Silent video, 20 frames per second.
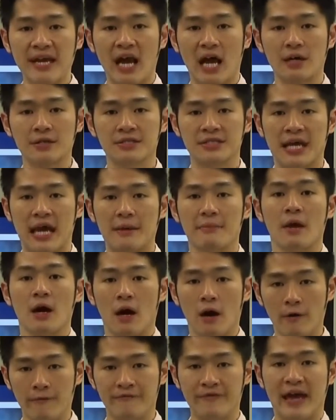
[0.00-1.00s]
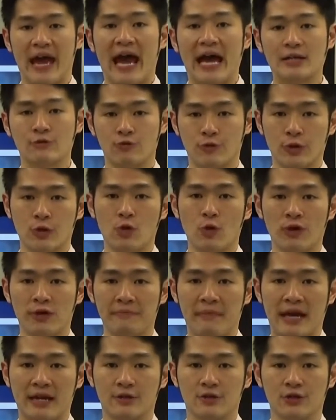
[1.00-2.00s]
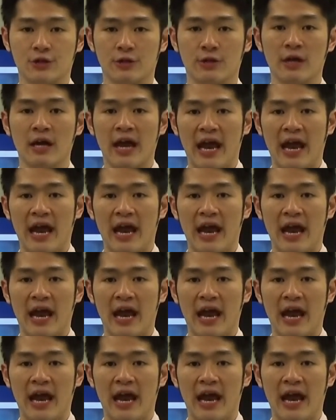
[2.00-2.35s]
concept of the ad recording manager.